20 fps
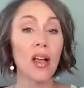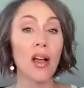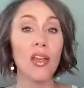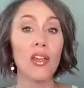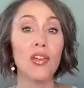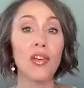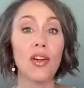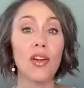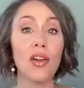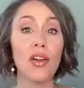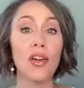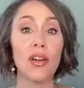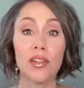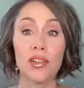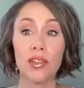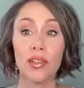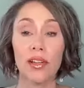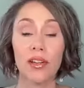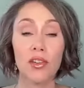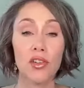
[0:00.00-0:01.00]
You
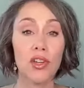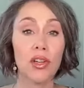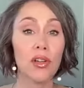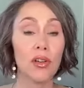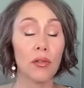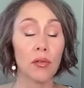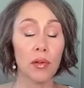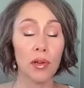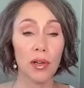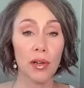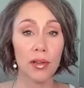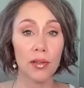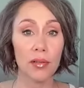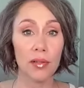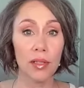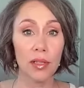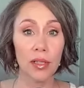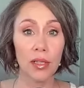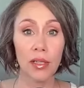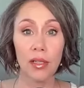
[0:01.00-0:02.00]
got, there's a lot of shit going
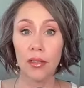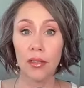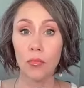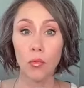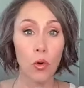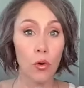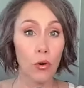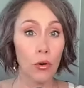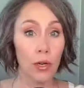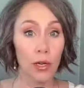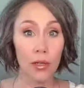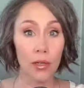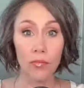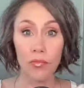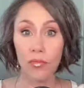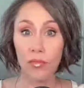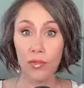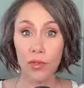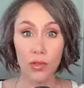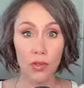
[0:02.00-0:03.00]
on
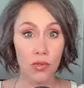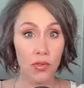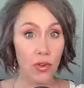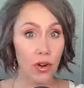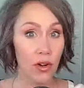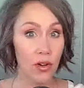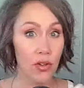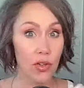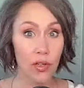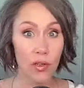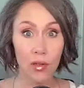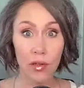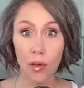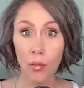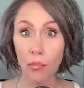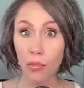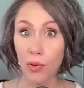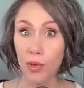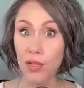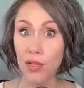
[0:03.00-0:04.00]
war, destruction,
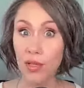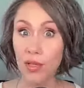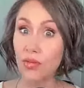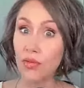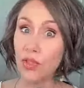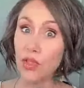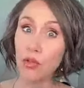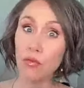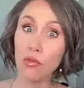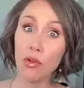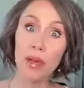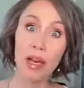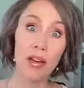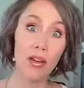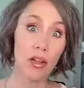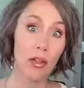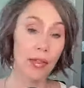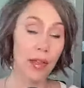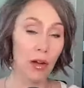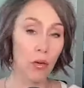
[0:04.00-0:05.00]
points of view
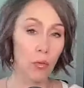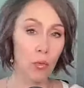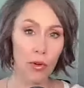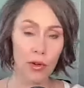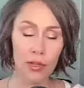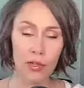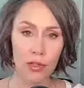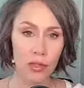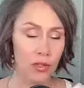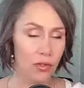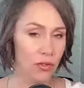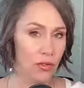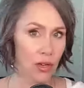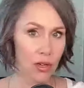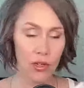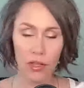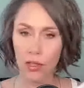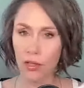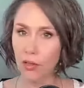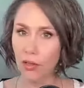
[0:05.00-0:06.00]
about all that war and
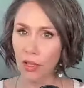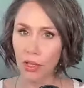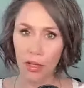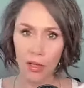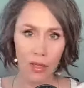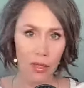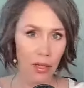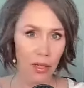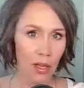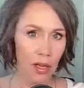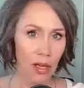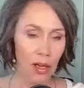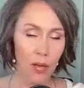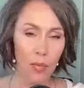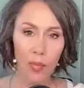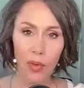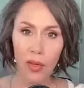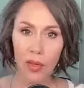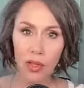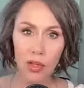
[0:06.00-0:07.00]
destruction,
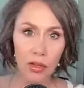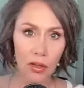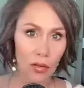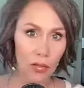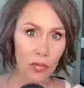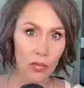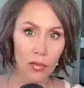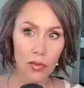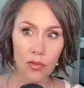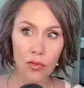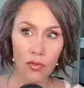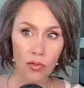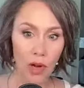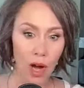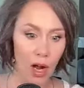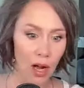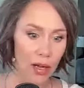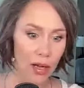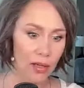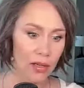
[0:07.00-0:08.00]
um, you know,
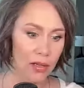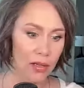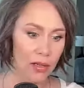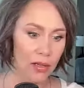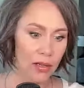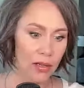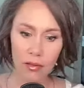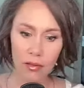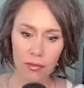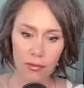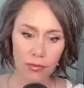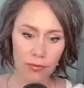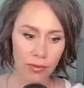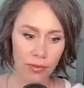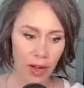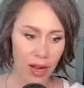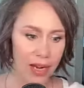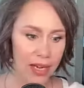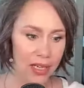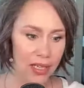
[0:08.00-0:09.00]
drugs,
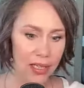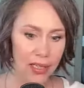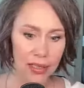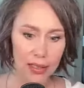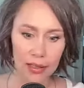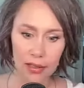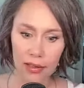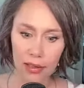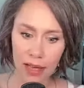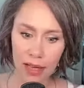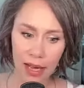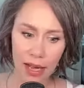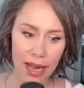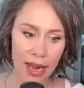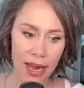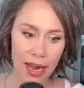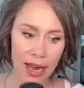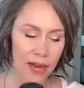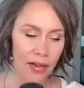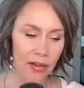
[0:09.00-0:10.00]
fighting,
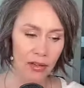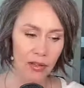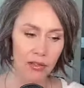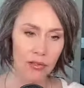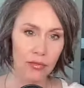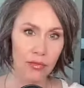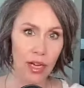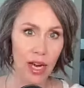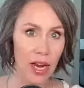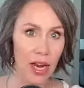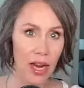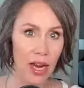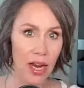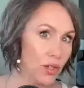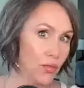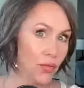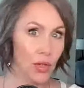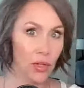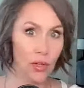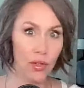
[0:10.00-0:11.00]
anger,
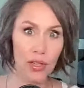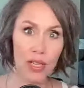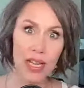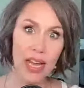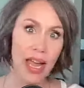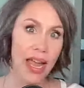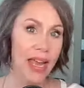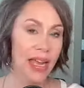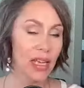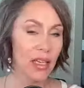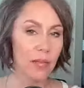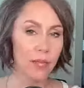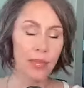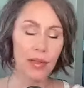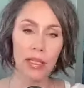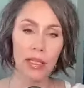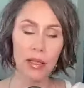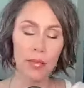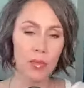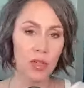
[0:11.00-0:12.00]
rage, fury,
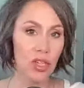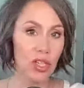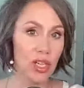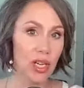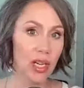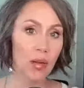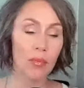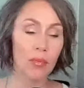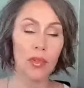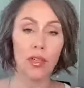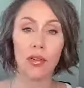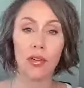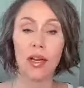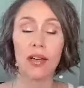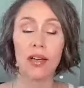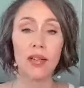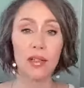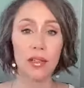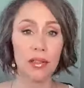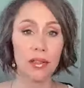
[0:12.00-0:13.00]
hate, blame, shame,
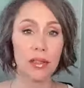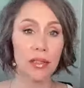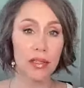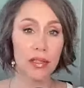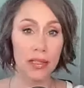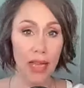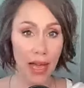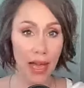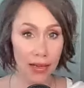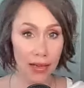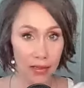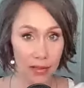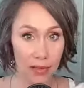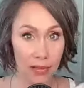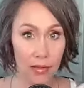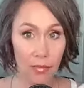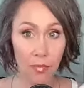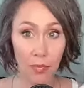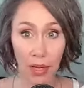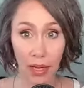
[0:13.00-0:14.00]
regret, and guilt,
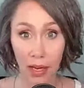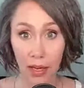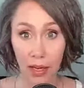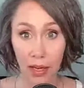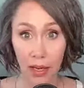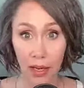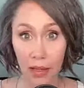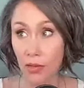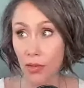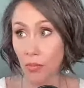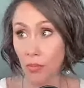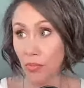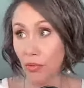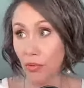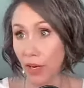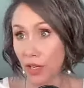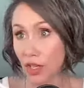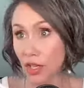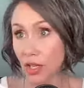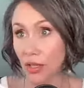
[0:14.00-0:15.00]
sadness, pain,
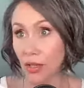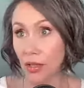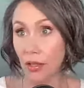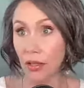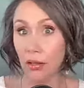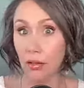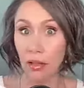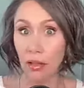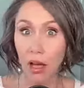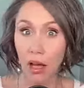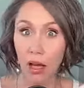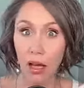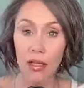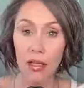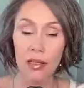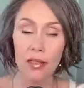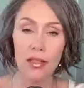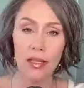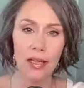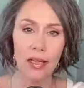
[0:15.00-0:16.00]
depression,
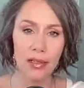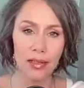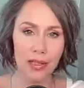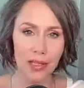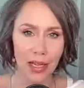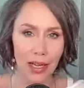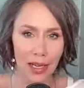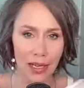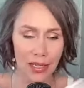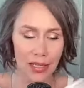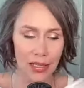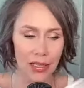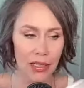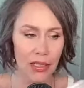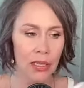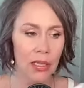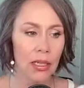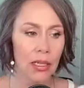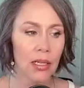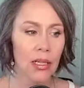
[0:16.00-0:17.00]
loss,
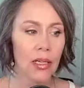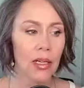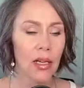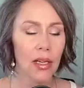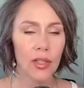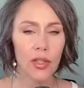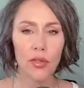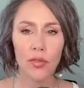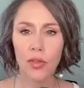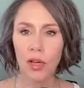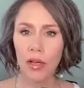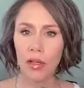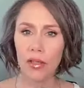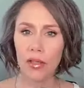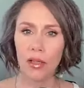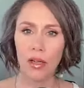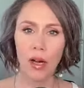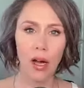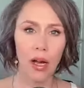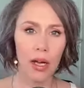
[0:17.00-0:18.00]
anxiety. You've got
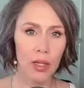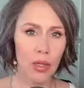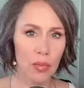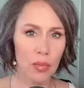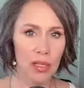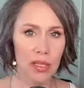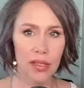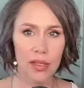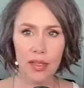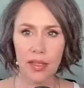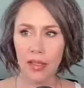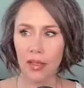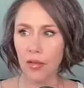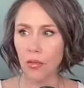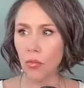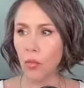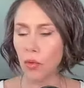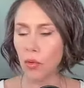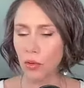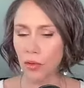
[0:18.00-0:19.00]
economies
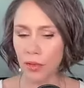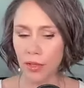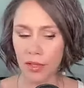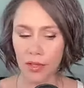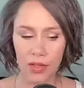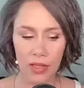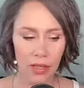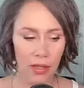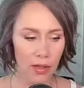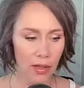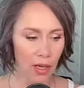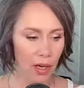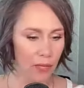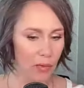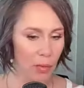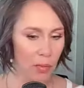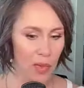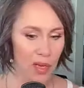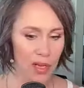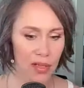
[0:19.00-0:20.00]
and wars and
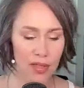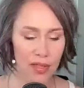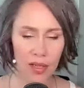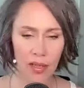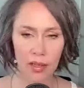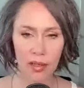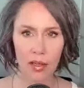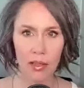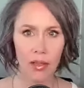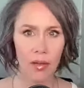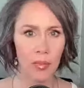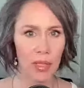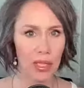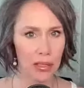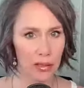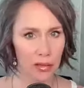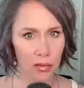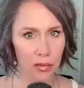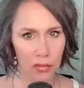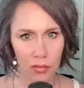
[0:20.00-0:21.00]
governments. And I
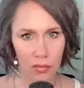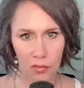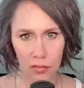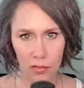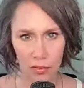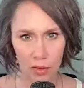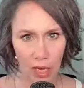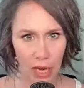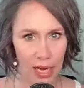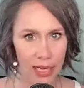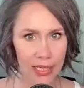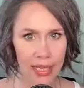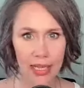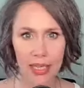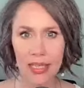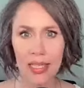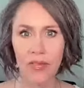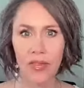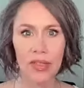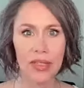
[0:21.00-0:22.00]
mean, I
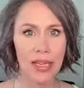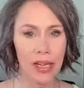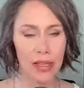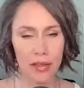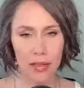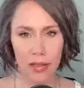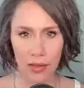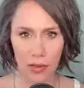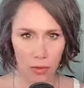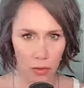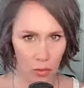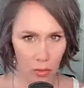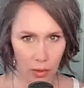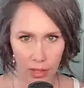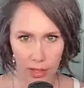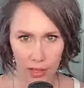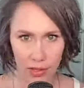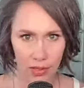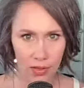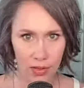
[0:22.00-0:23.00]
can't even get to the whole
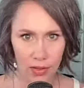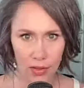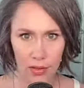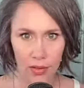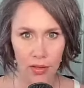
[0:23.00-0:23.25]
list.